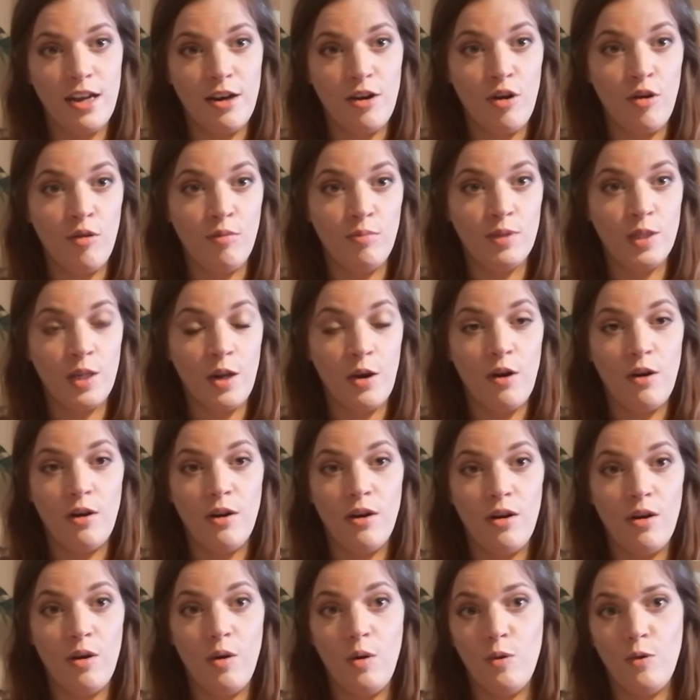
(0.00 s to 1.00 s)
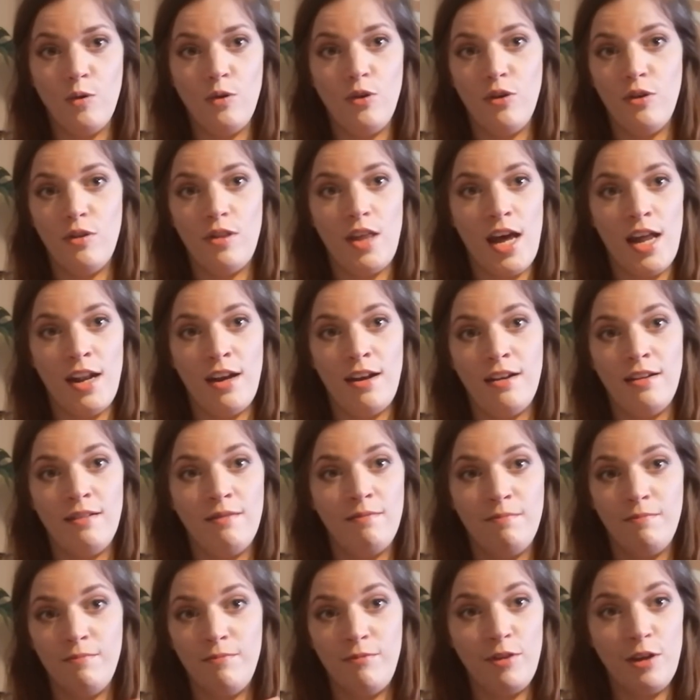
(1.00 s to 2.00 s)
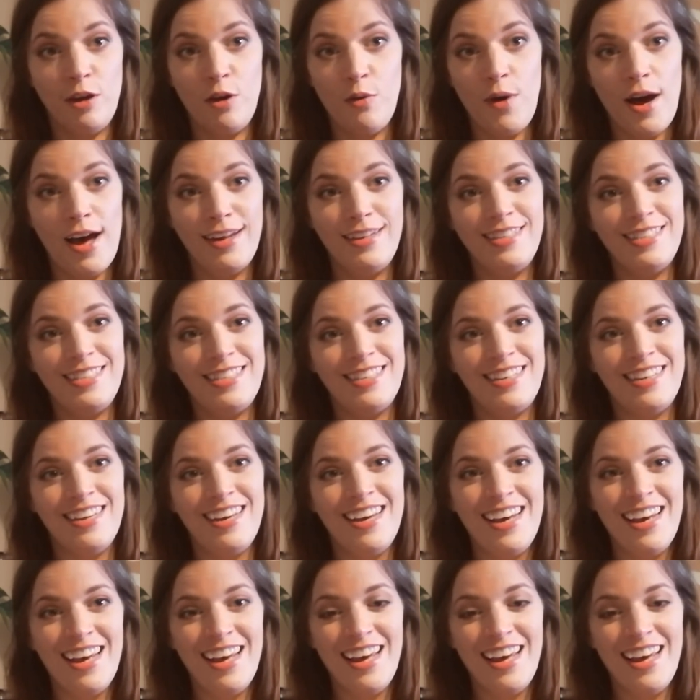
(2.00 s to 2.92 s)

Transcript: and homes that are older than the US.